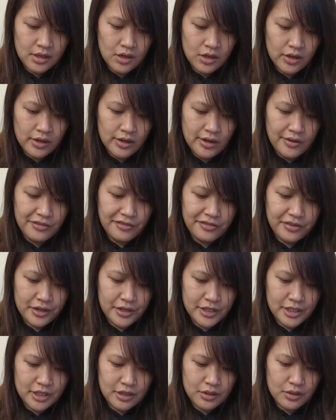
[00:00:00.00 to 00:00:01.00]
or the
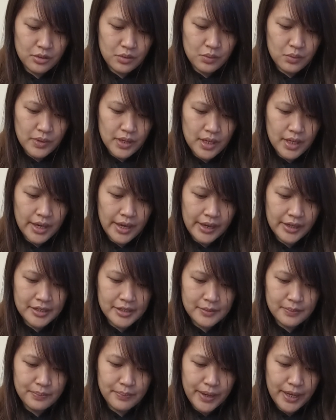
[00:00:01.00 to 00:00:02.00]
first week
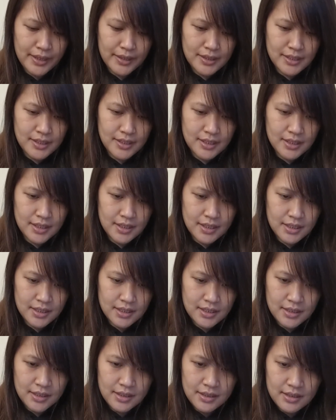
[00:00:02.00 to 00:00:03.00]

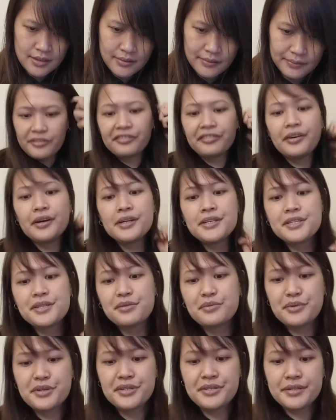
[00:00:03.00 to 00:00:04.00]
expenses. The
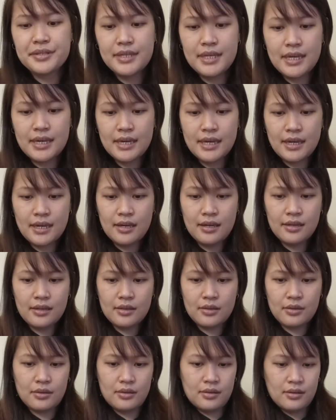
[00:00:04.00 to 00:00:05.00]
first
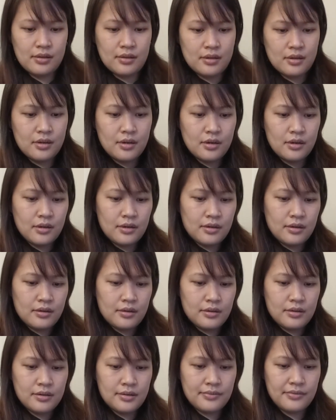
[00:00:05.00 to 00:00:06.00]
receipt
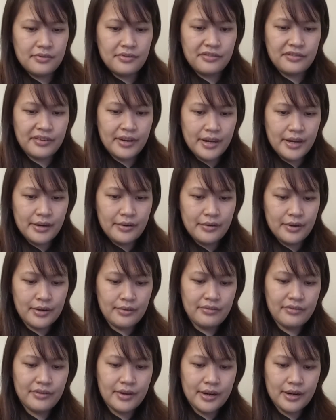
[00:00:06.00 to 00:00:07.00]
is
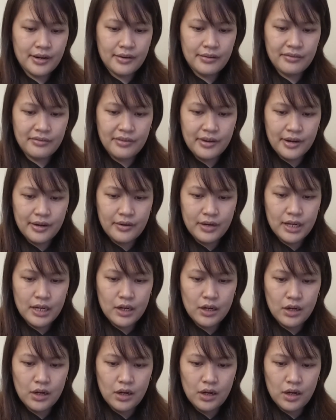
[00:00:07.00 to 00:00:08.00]
very, very,
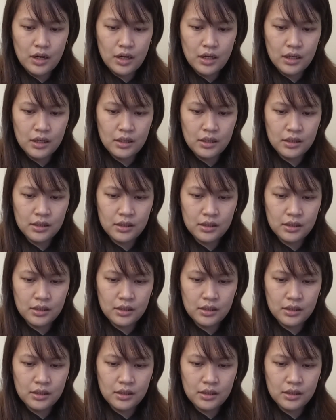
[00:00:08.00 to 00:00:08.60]
very long.